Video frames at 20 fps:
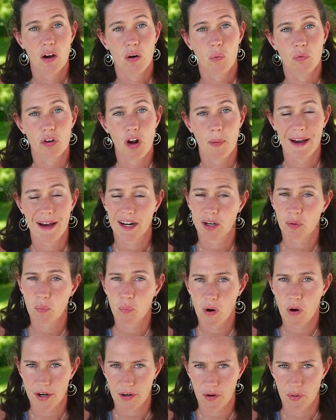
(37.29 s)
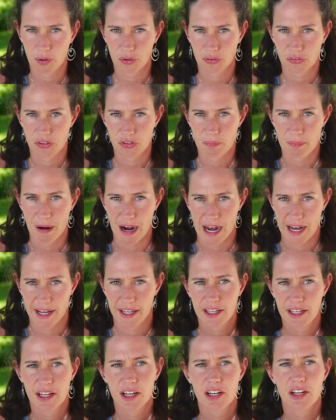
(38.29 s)
No matter what horse you buy,
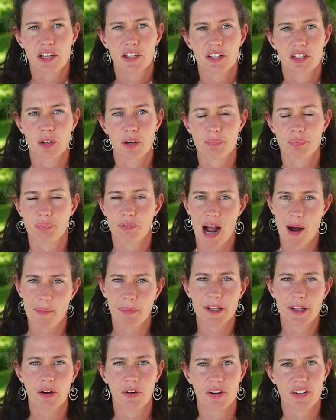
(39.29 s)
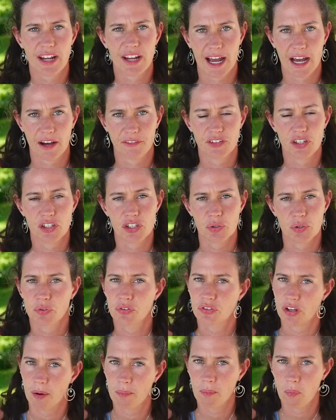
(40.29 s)
you're probably going to have to do
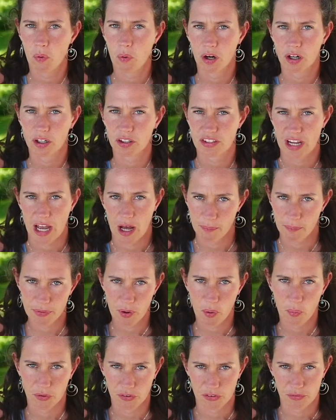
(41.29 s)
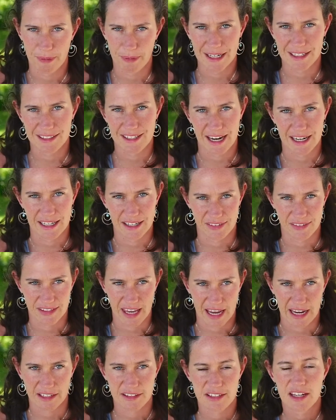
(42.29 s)
some work to help the horse maintain his
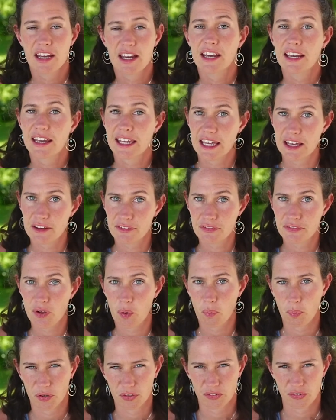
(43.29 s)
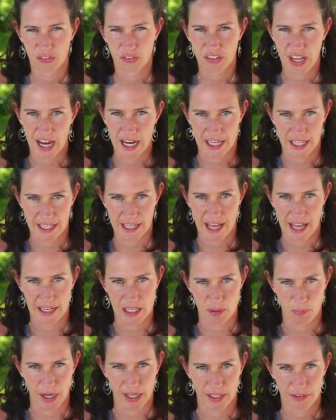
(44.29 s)
gait, if the horse is gaiting
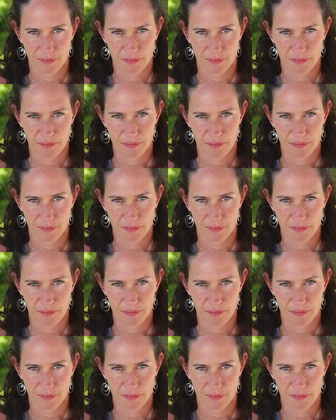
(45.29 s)
anyway.